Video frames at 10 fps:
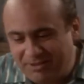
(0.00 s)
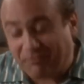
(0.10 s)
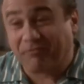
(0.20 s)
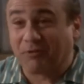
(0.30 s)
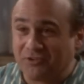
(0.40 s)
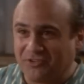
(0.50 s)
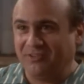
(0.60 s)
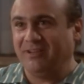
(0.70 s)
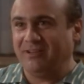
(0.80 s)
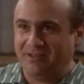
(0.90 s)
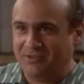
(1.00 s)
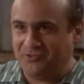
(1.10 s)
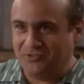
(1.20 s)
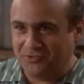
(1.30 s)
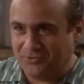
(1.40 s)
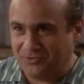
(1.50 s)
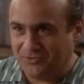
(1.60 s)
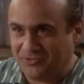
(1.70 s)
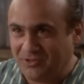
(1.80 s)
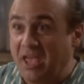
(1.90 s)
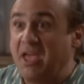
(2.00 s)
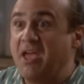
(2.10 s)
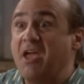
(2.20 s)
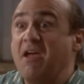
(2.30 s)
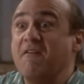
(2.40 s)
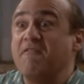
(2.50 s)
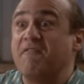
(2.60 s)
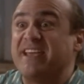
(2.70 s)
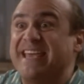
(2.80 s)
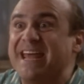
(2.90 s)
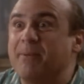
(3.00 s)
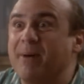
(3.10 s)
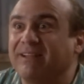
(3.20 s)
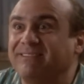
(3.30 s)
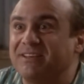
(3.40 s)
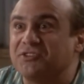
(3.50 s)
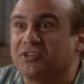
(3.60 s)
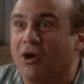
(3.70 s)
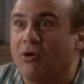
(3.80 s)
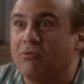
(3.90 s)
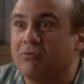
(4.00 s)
first thing is, Jules, forget about disco,